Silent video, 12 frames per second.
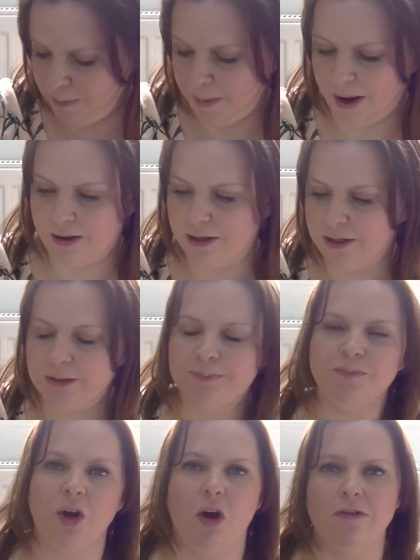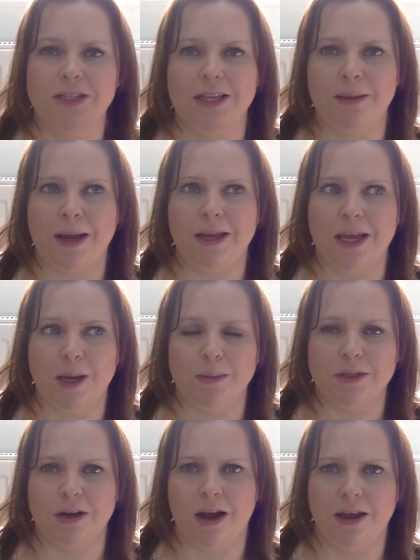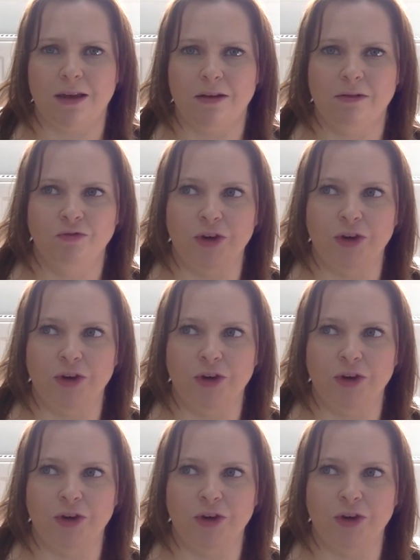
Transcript: but obviously the mannequin was like